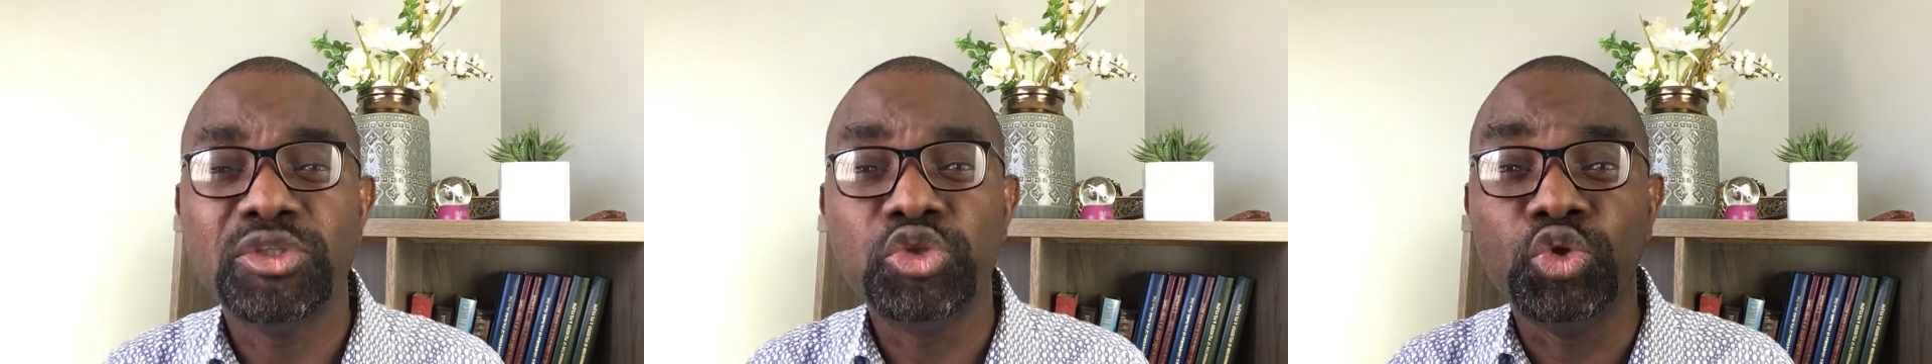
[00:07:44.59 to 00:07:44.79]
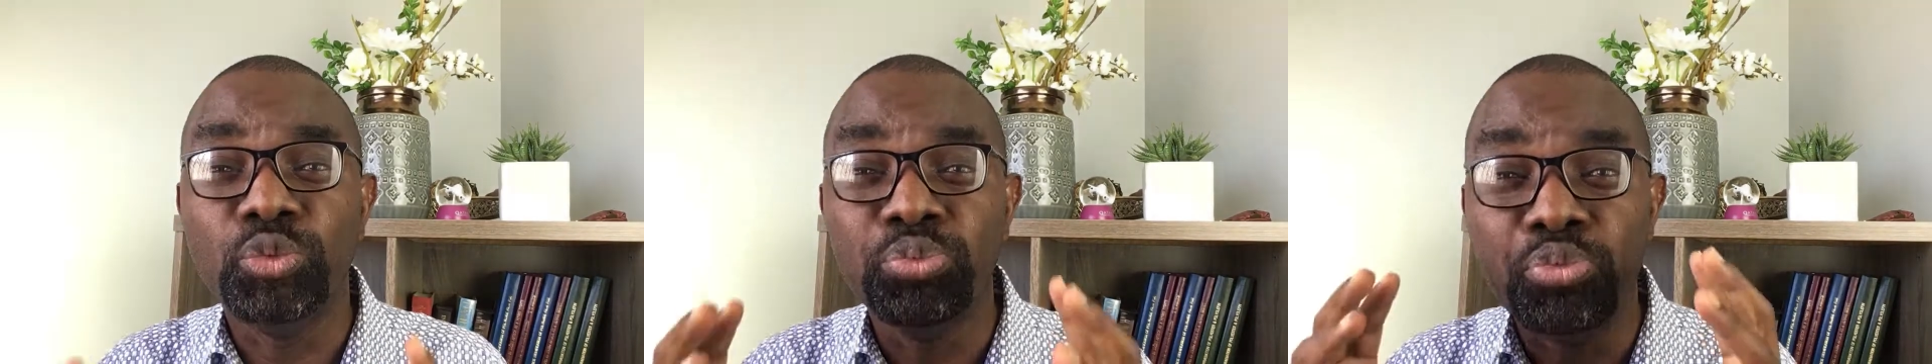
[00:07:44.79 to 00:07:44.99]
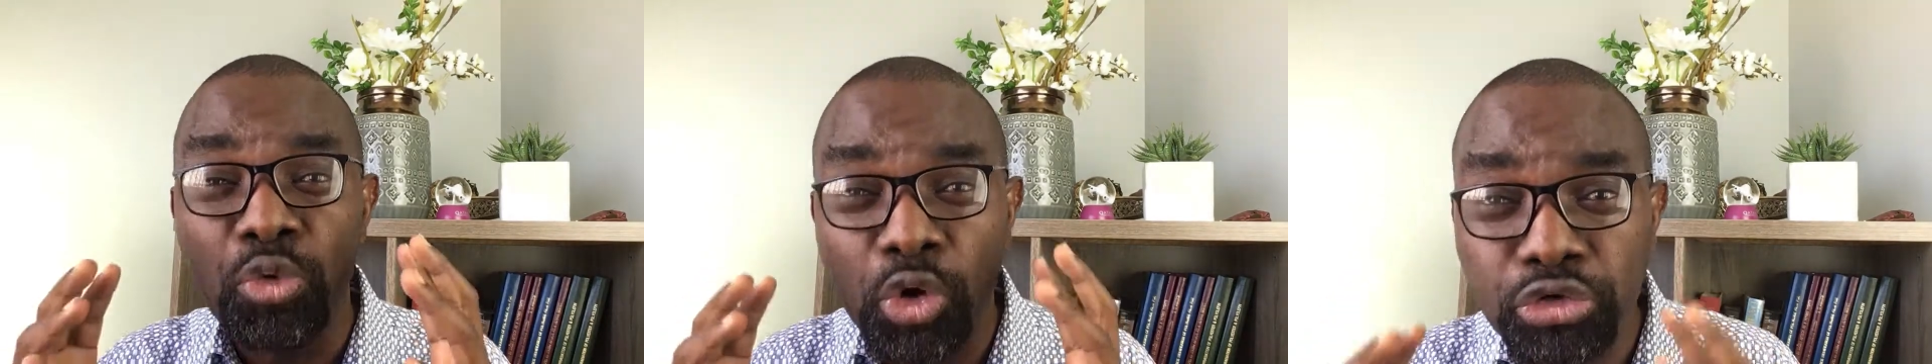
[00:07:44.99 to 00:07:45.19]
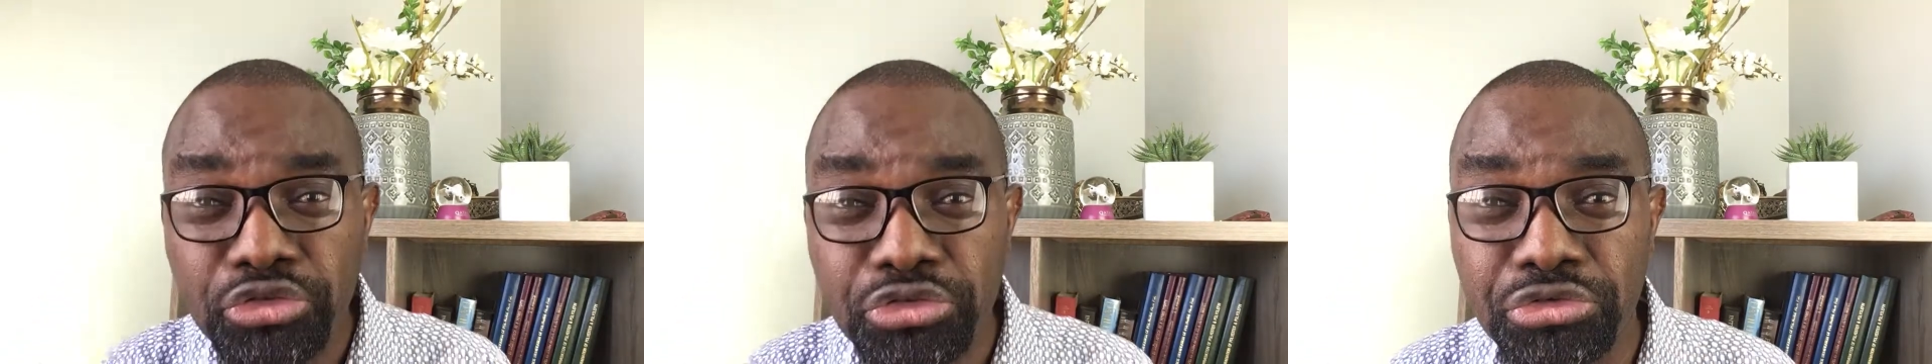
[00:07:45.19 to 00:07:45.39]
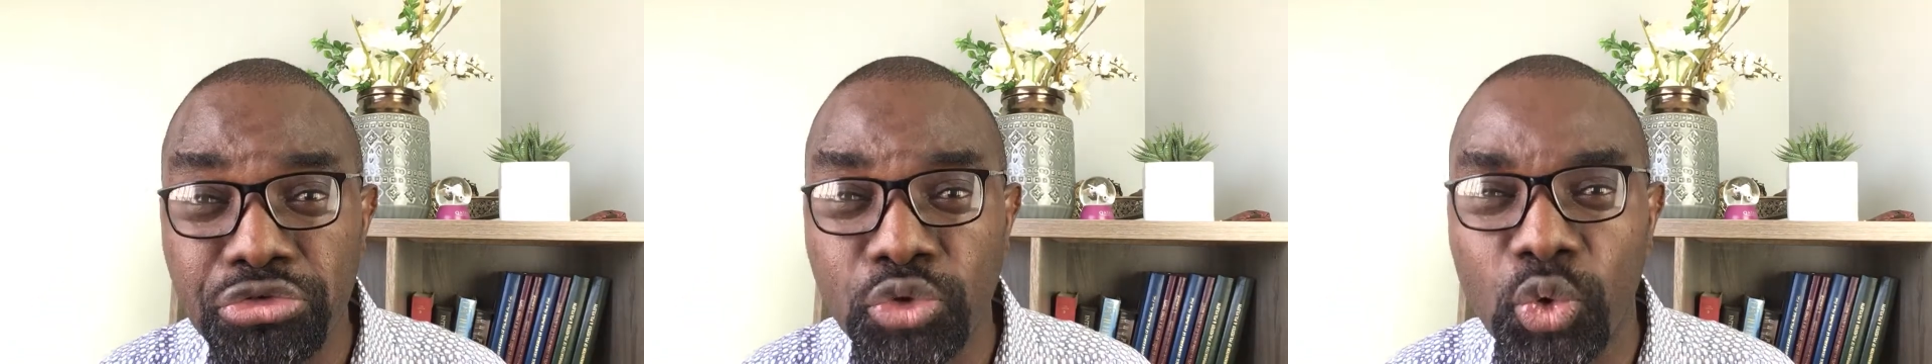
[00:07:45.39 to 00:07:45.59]
You
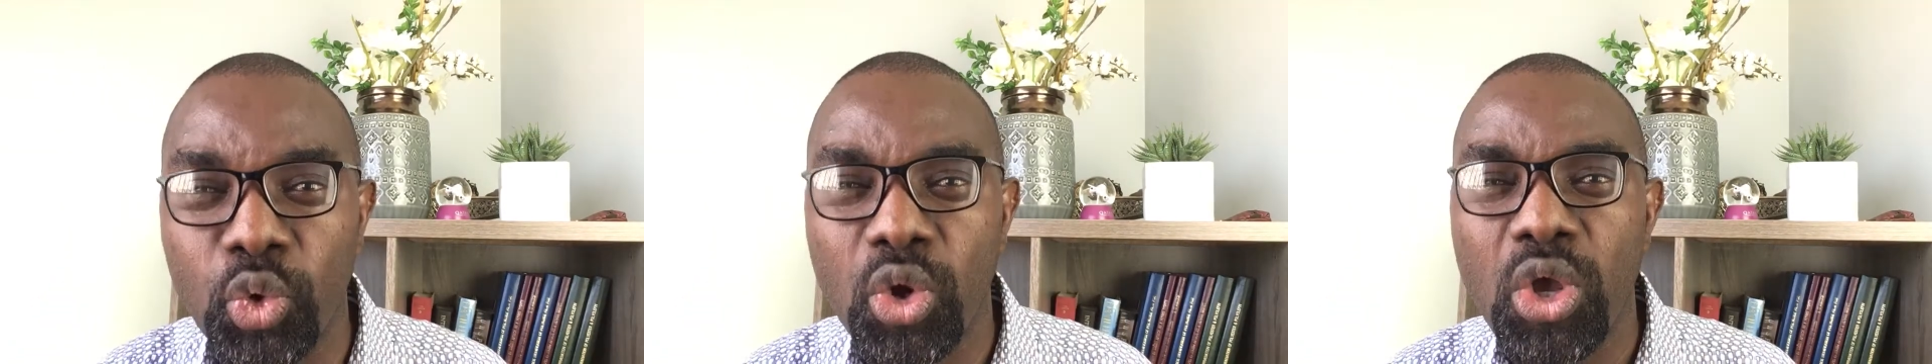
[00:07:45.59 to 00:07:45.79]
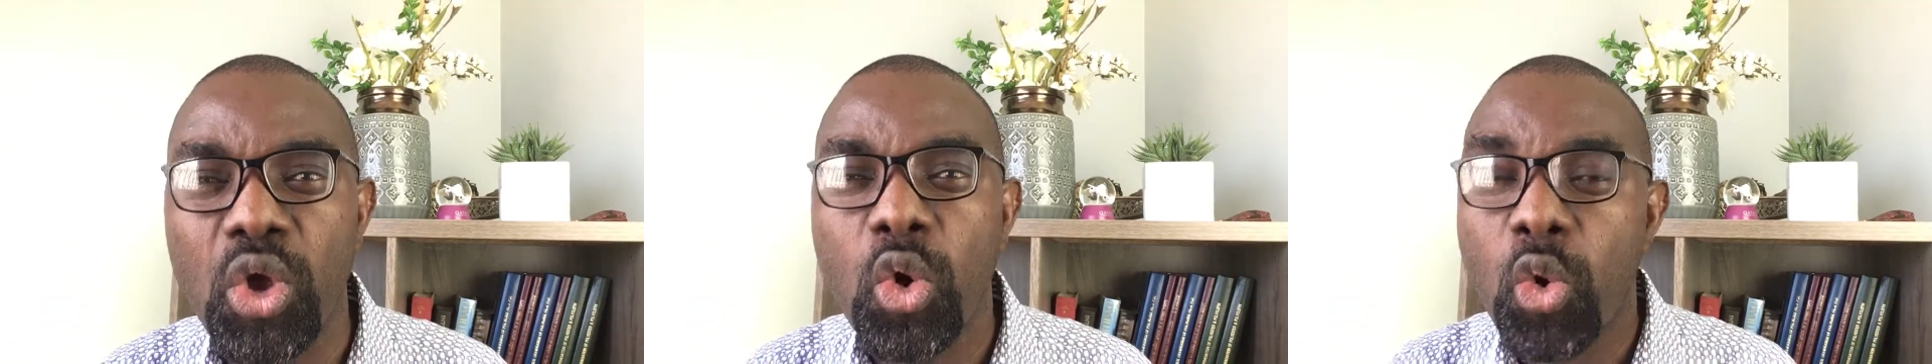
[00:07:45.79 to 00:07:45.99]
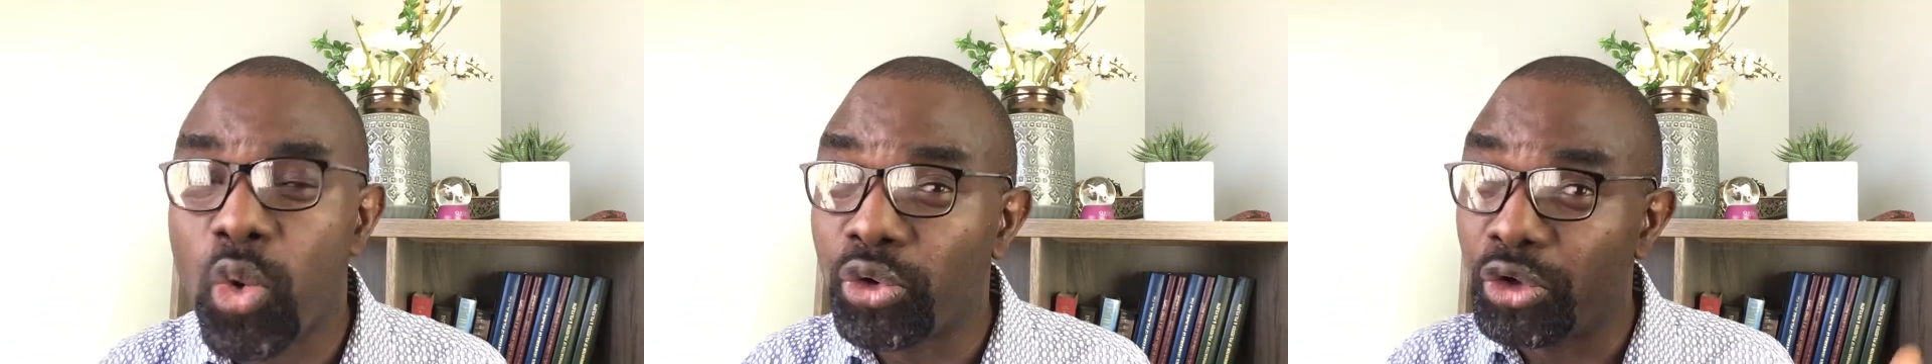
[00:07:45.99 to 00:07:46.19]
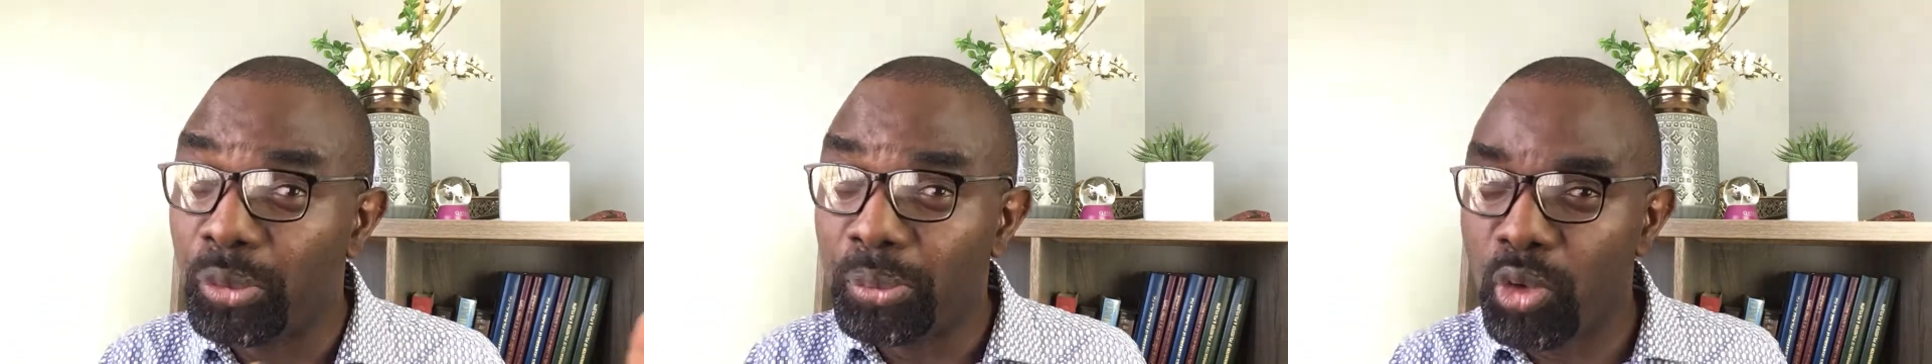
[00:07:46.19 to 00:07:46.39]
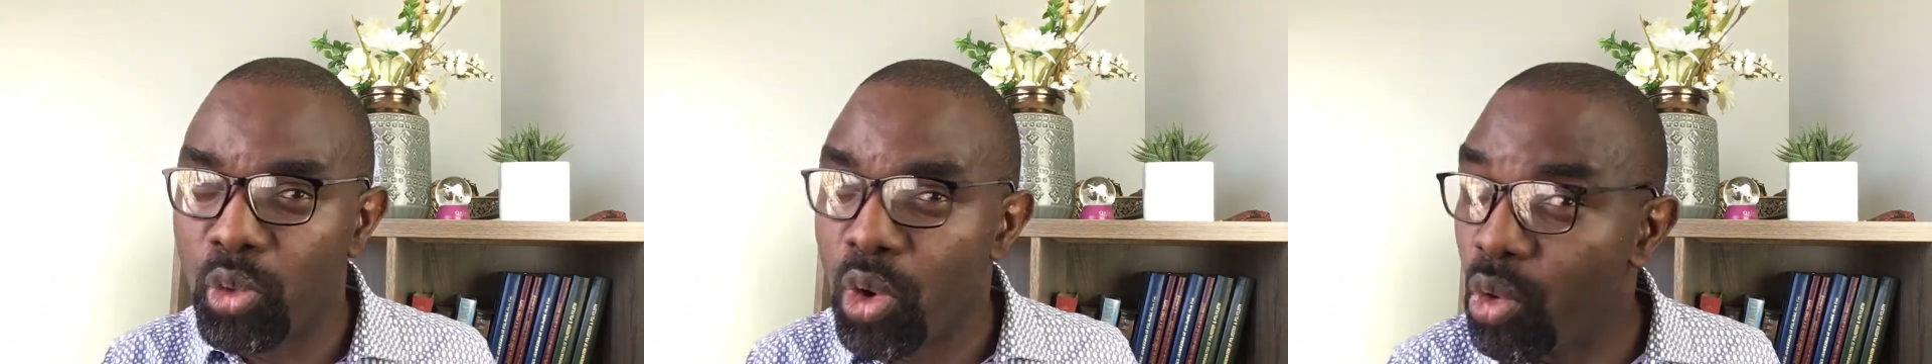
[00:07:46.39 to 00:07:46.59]
must know,
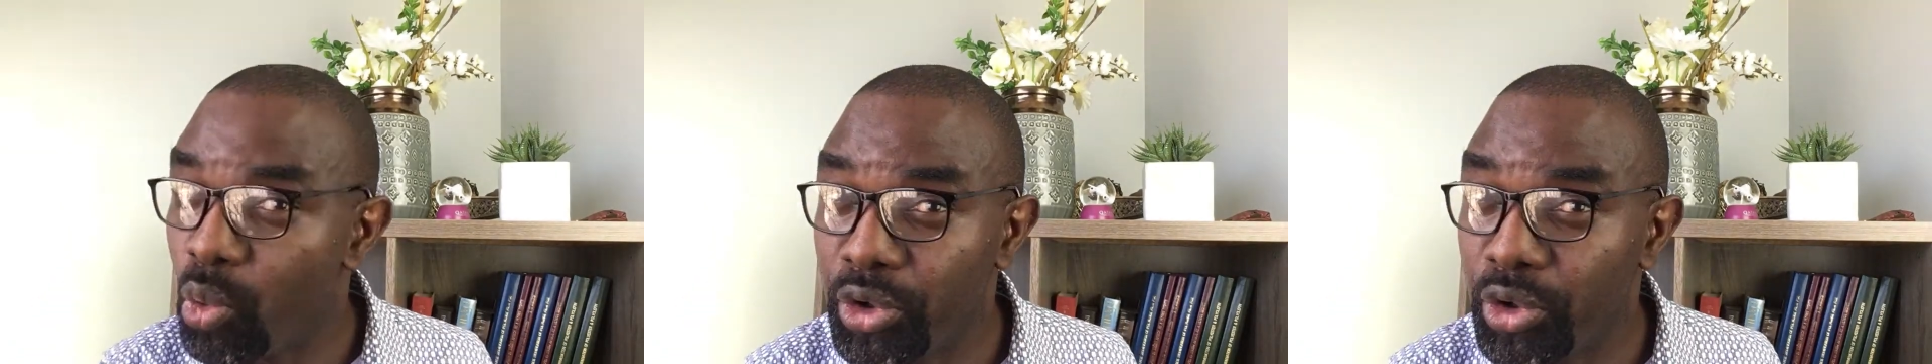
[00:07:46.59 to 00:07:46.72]
number one,